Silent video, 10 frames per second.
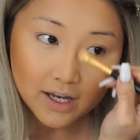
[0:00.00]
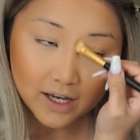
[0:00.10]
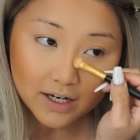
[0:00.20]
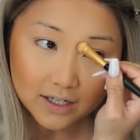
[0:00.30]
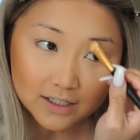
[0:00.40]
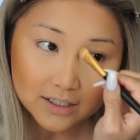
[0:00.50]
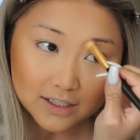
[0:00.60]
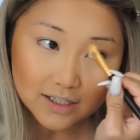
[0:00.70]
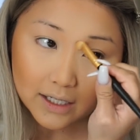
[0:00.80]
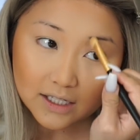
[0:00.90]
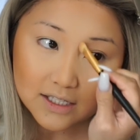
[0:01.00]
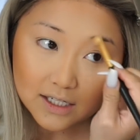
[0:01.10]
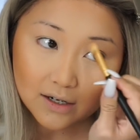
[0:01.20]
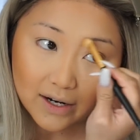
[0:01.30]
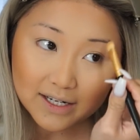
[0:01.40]
And that's
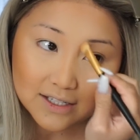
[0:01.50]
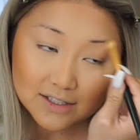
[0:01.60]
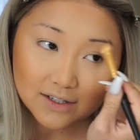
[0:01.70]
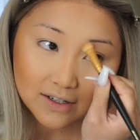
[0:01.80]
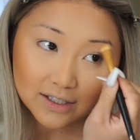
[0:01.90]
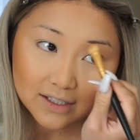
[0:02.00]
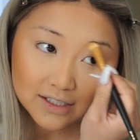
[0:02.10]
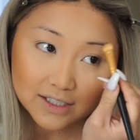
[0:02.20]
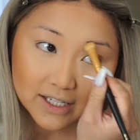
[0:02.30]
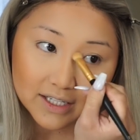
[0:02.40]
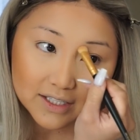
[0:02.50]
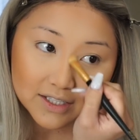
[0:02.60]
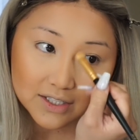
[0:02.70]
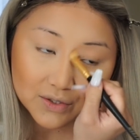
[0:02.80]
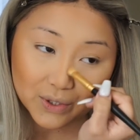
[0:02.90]
how I started to get
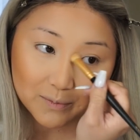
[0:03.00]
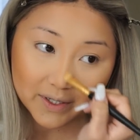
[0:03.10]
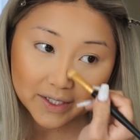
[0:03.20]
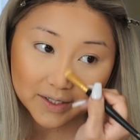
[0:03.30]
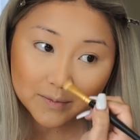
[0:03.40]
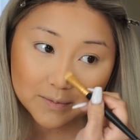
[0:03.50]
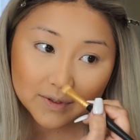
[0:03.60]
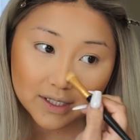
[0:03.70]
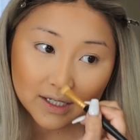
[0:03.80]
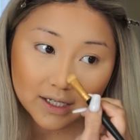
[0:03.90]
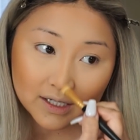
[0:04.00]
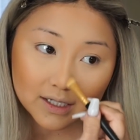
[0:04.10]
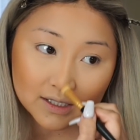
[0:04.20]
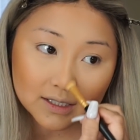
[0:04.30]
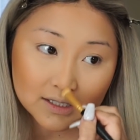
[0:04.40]
into doing makeup,
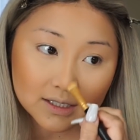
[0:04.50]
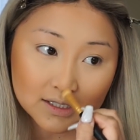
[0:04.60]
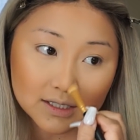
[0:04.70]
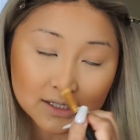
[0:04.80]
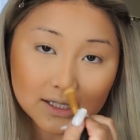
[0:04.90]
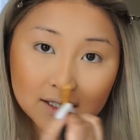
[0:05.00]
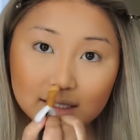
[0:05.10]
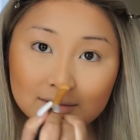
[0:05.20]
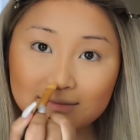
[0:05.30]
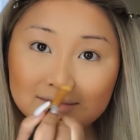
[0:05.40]
and yeah.